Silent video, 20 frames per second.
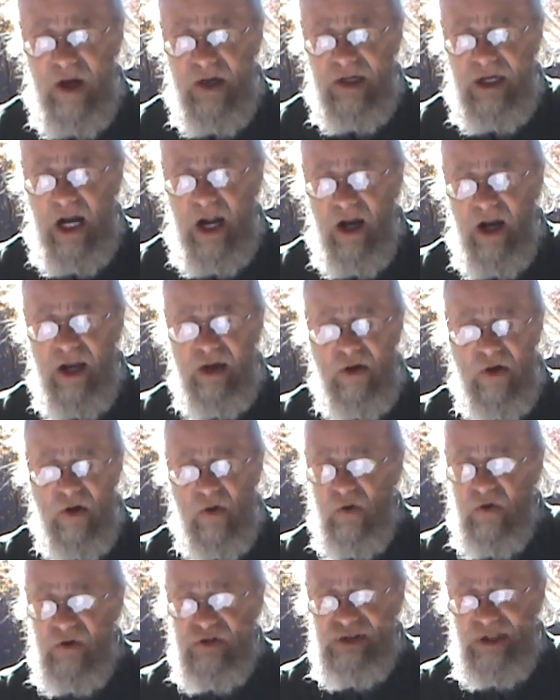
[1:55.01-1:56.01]

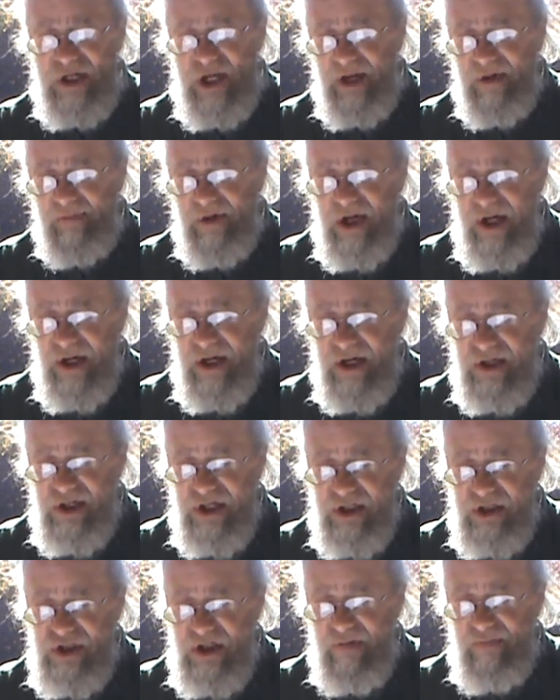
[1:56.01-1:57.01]
Tally-Ho is a limited
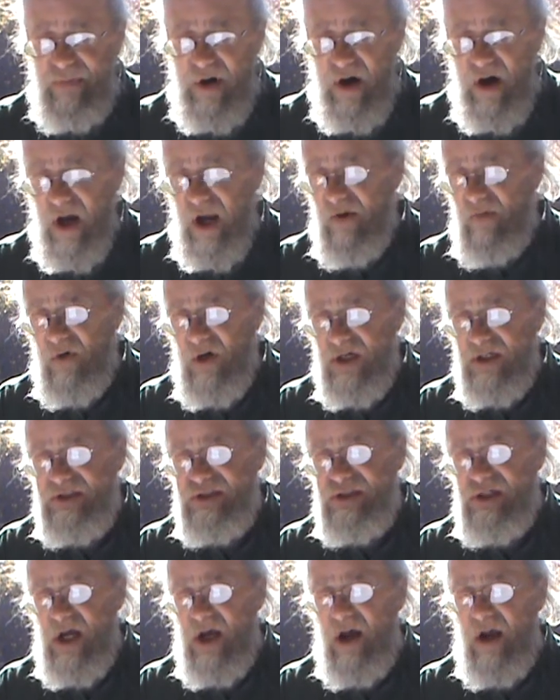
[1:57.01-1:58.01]
edition barley wine
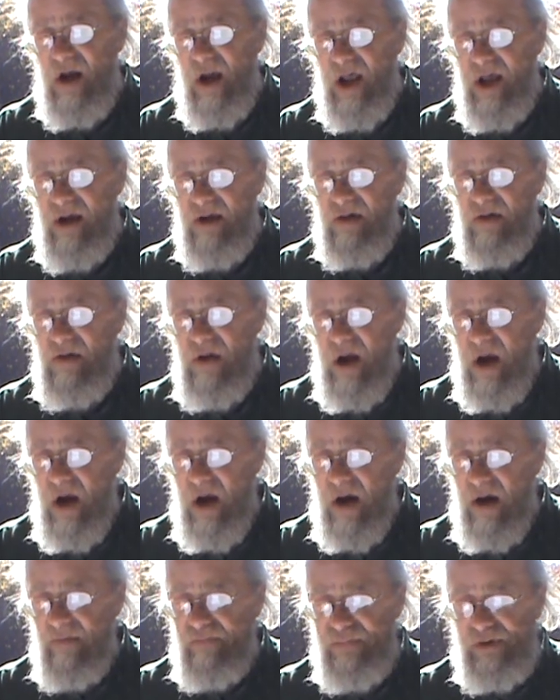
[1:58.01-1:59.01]
style ale
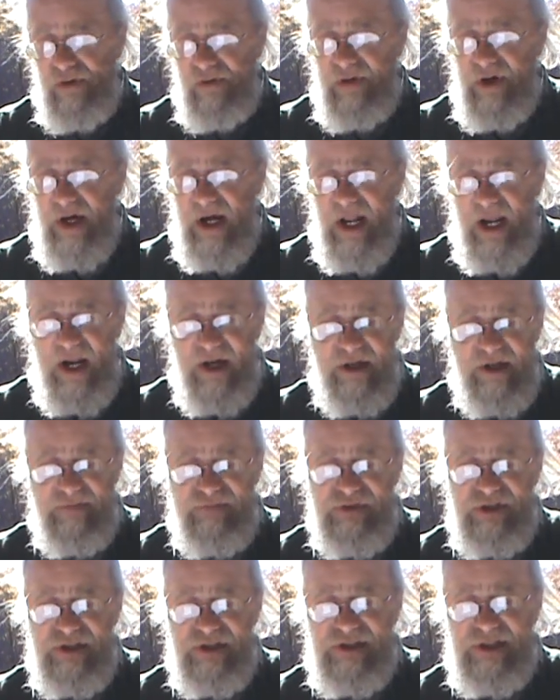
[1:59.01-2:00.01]
brewed at
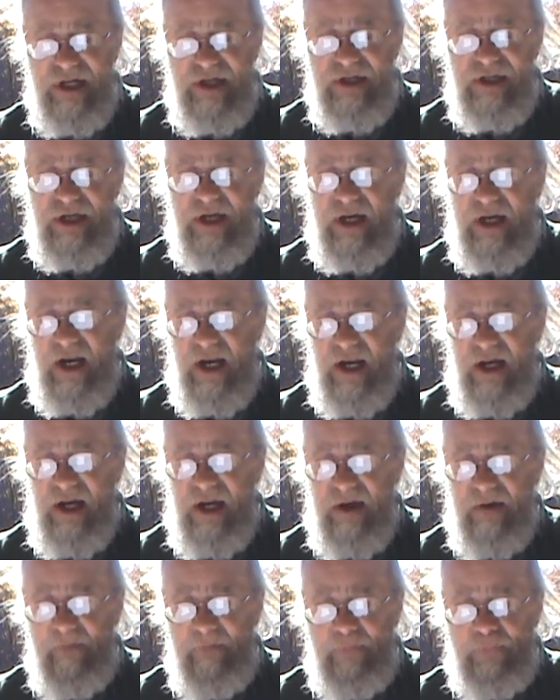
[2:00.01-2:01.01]
Adnams since eighteen
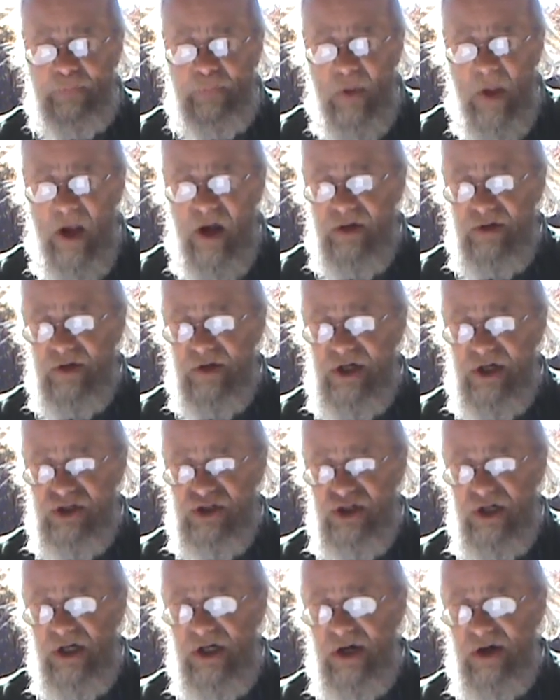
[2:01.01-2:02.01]
eighty.
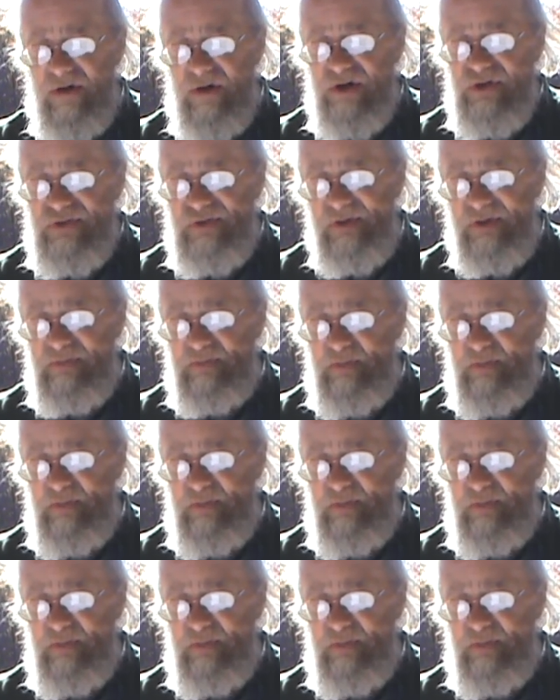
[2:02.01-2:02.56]
Traditionally a Christmas